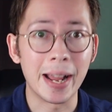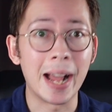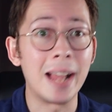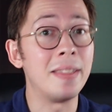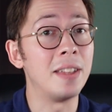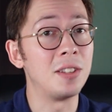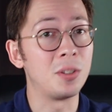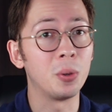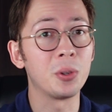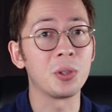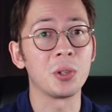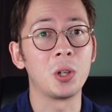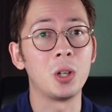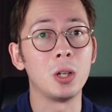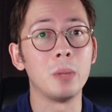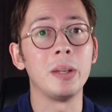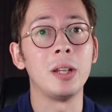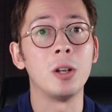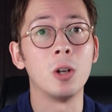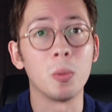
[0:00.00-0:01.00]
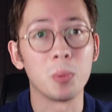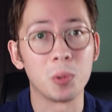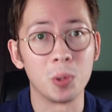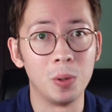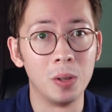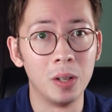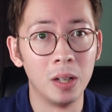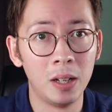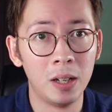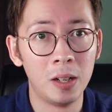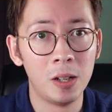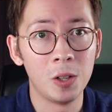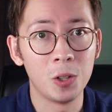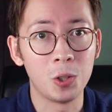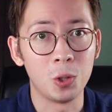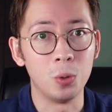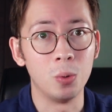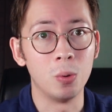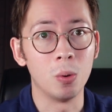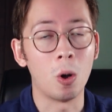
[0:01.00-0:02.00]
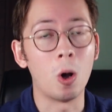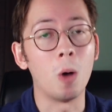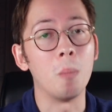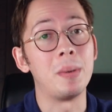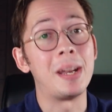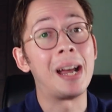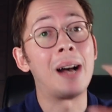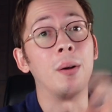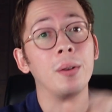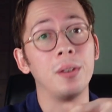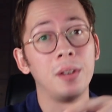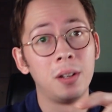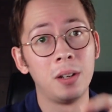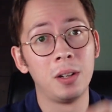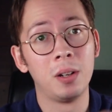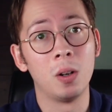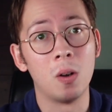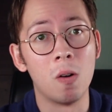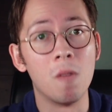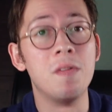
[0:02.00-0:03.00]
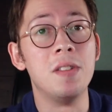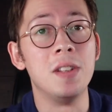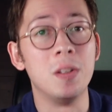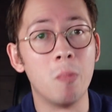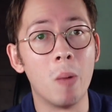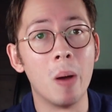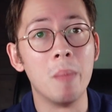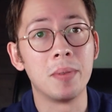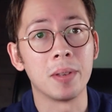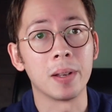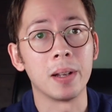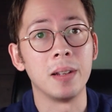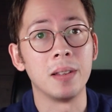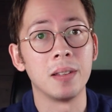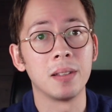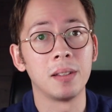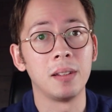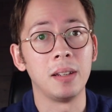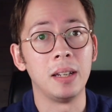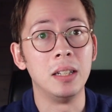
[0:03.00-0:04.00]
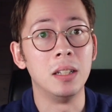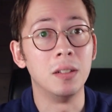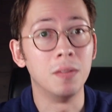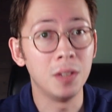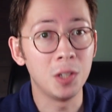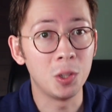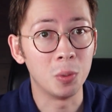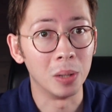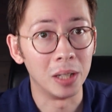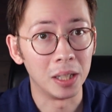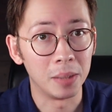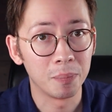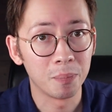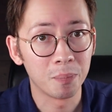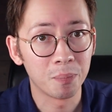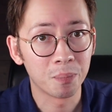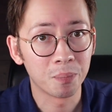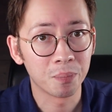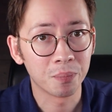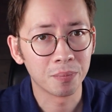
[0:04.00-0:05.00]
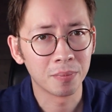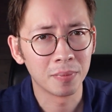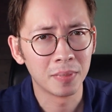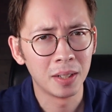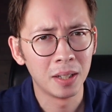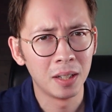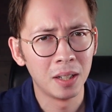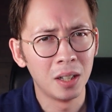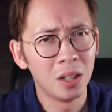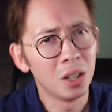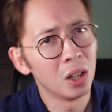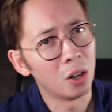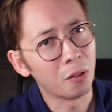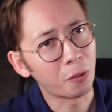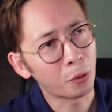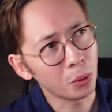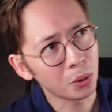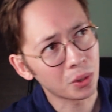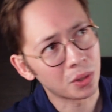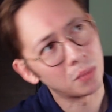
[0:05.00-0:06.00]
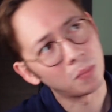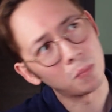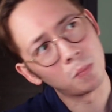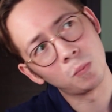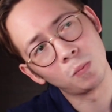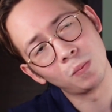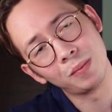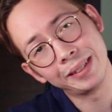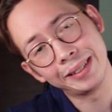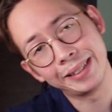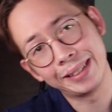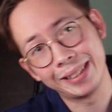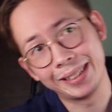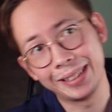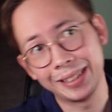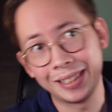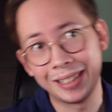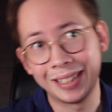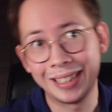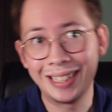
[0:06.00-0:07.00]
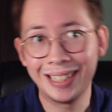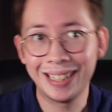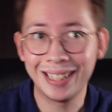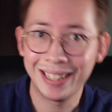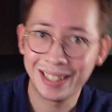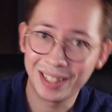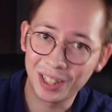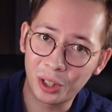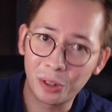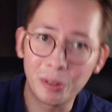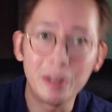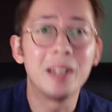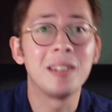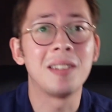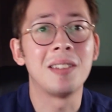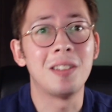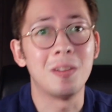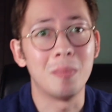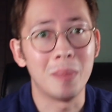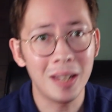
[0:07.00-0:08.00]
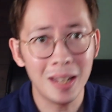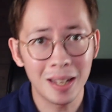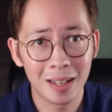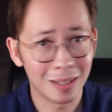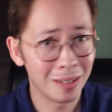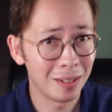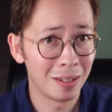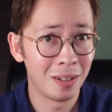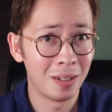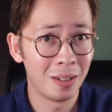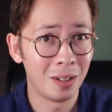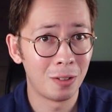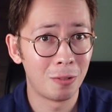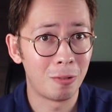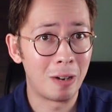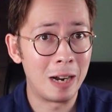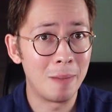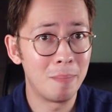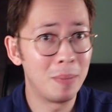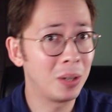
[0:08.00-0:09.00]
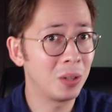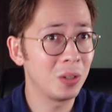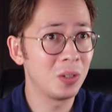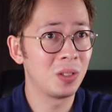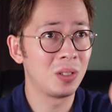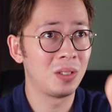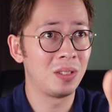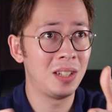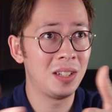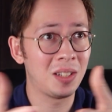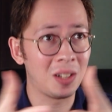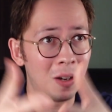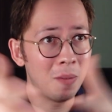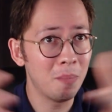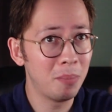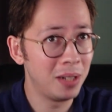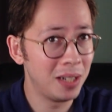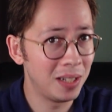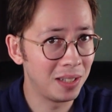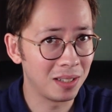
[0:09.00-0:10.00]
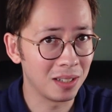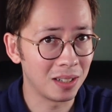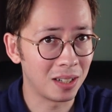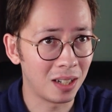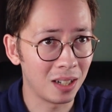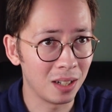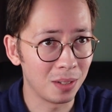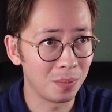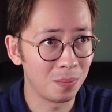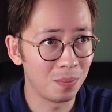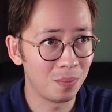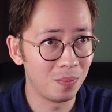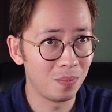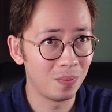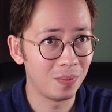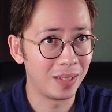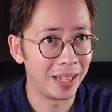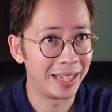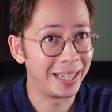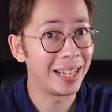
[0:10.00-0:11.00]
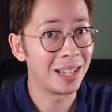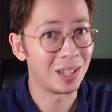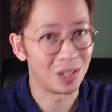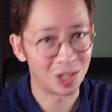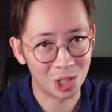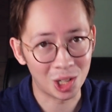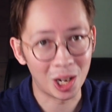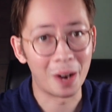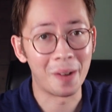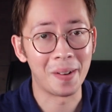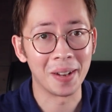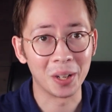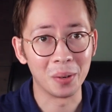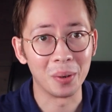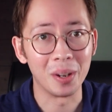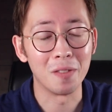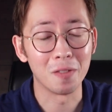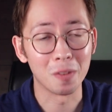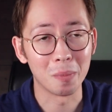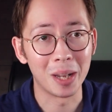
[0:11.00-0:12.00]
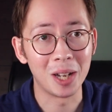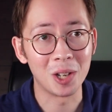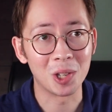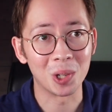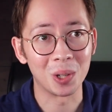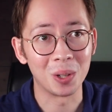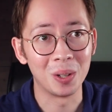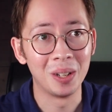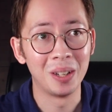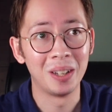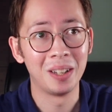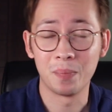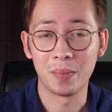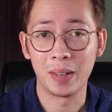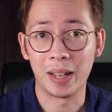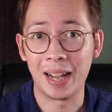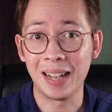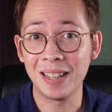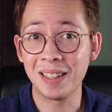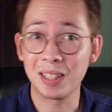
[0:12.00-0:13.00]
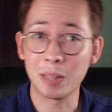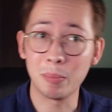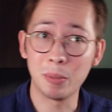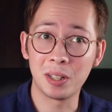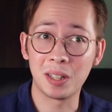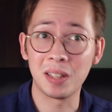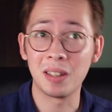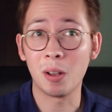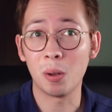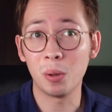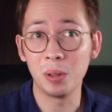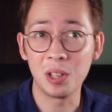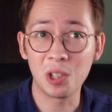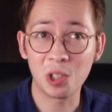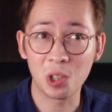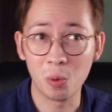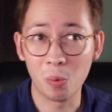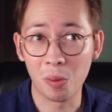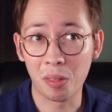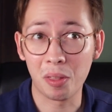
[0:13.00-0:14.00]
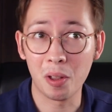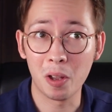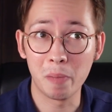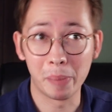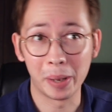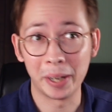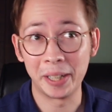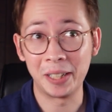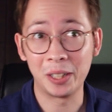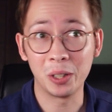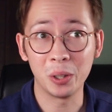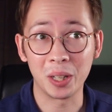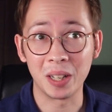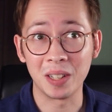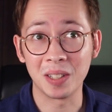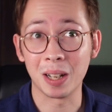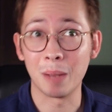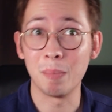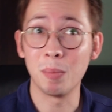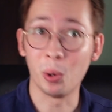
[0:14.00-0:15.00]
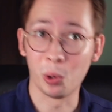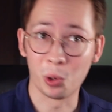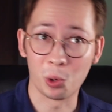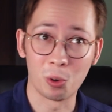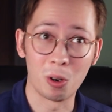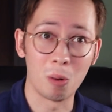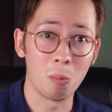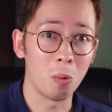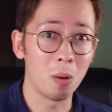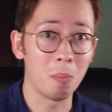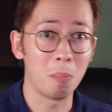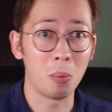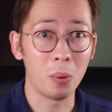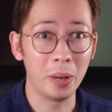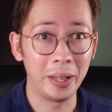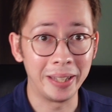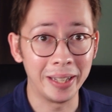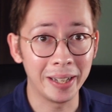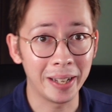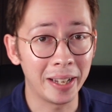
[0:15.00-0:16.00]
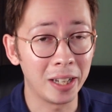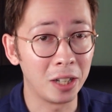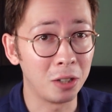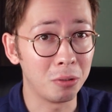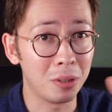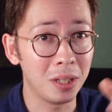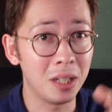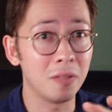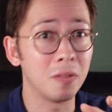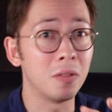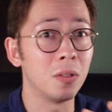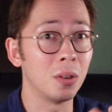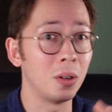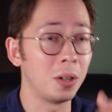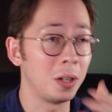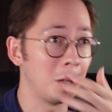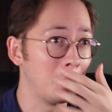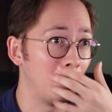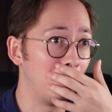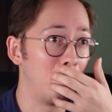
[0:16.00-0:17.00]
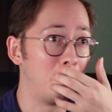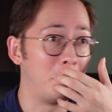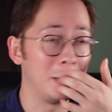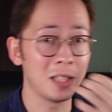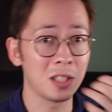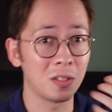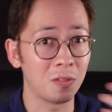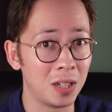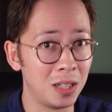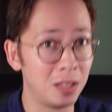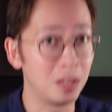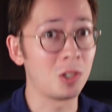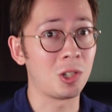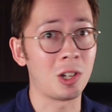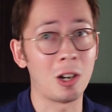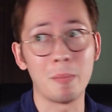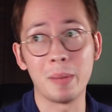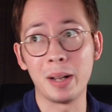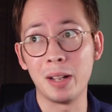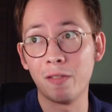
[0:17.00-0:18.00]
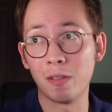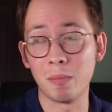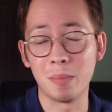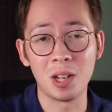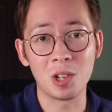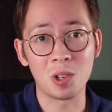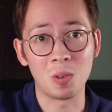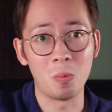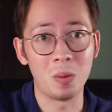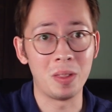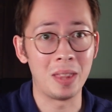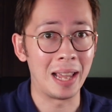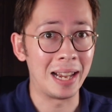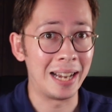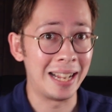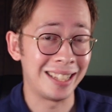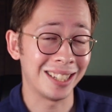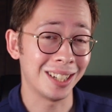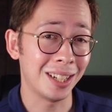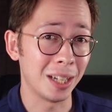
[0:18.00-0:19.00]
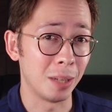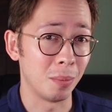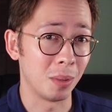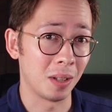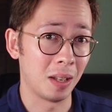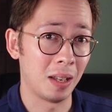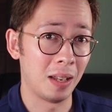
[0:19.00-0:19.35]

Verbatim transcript: And there's also going to be an option to opt out of these websites individually. Of course, eh, there's a criticism here, right? Because these companies are, again, sharing your information. And similar to the whole issue with third party cookies, I'm not sure at what point did I agree for, you know, BuzzFeed to share my information with the LA Times.